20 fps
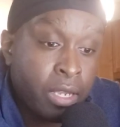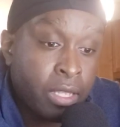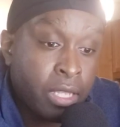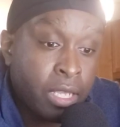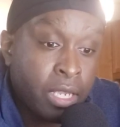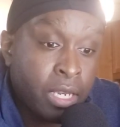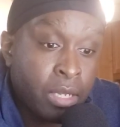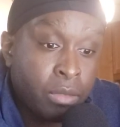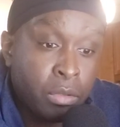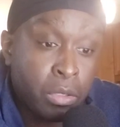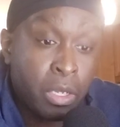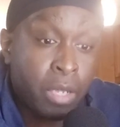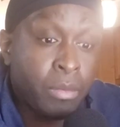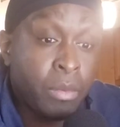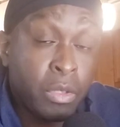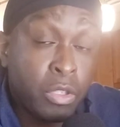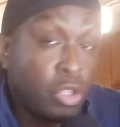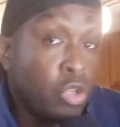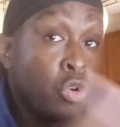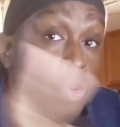I think that's
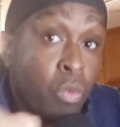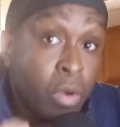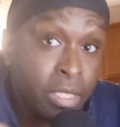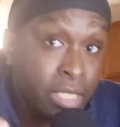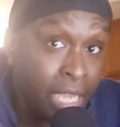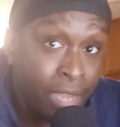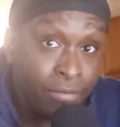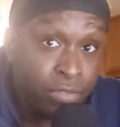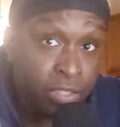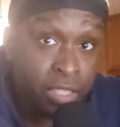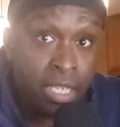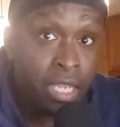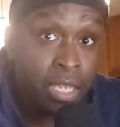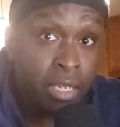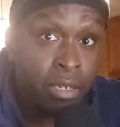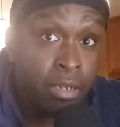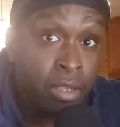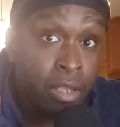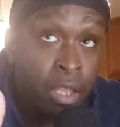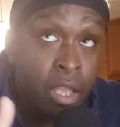the, two ones I've
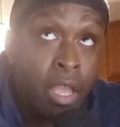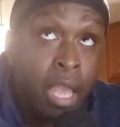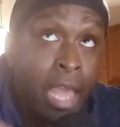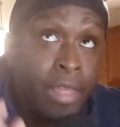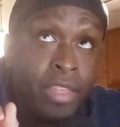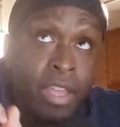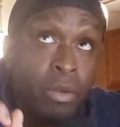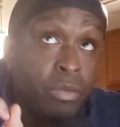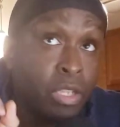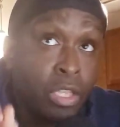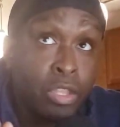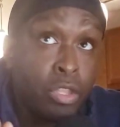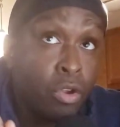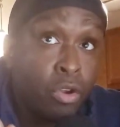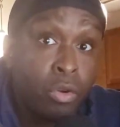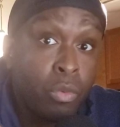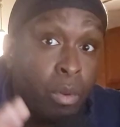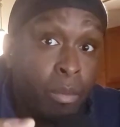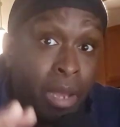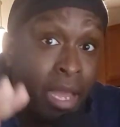seen. I think it was a
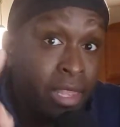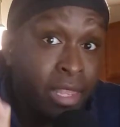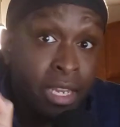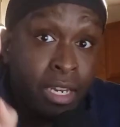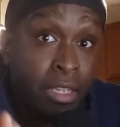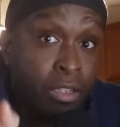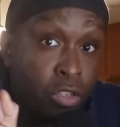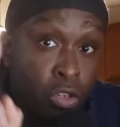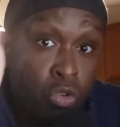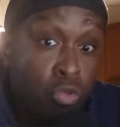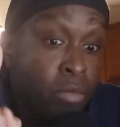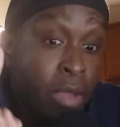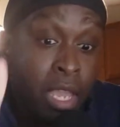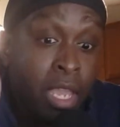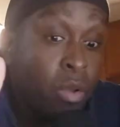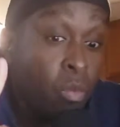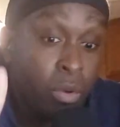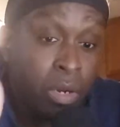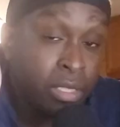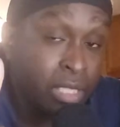third one, but I think the two
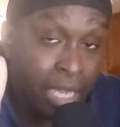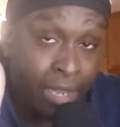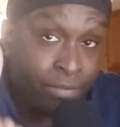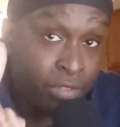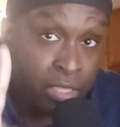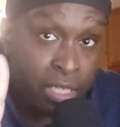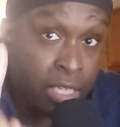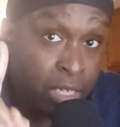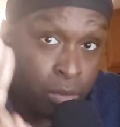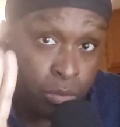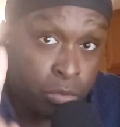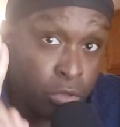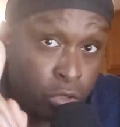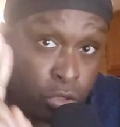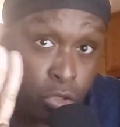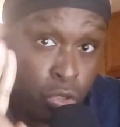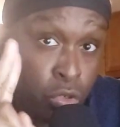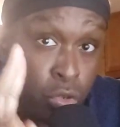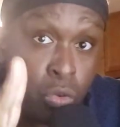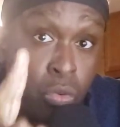main ones I've seen. It was the
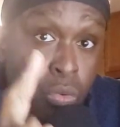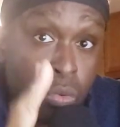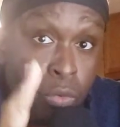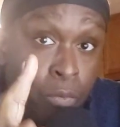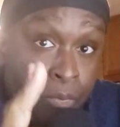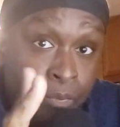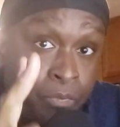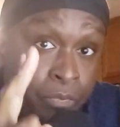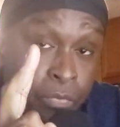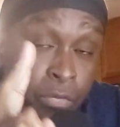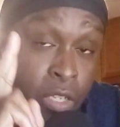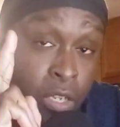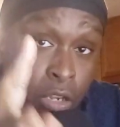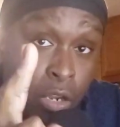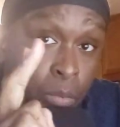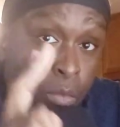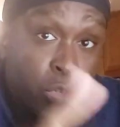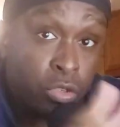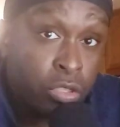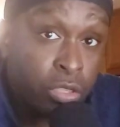two
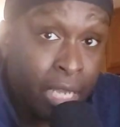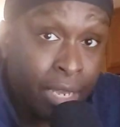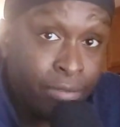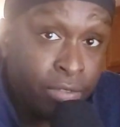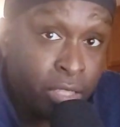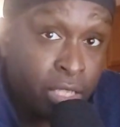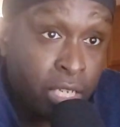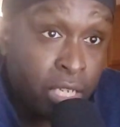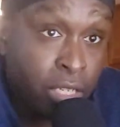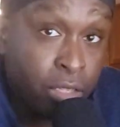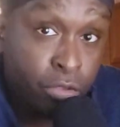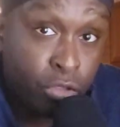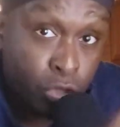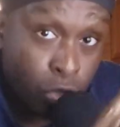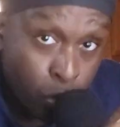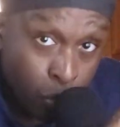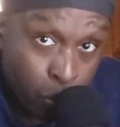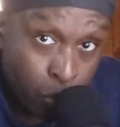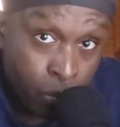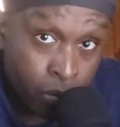commercials I've seen.
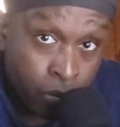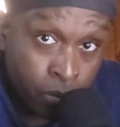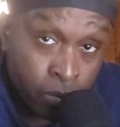Two.